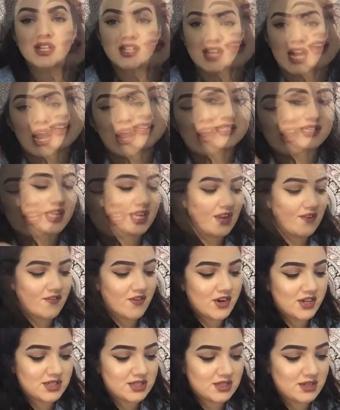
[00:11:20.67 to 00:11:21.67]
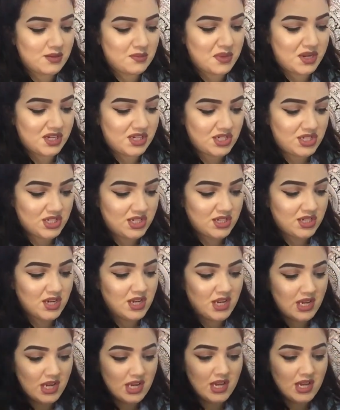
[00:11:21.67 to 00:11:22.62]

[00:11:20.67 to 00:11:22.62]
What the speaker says: One last thing I forgot to mention,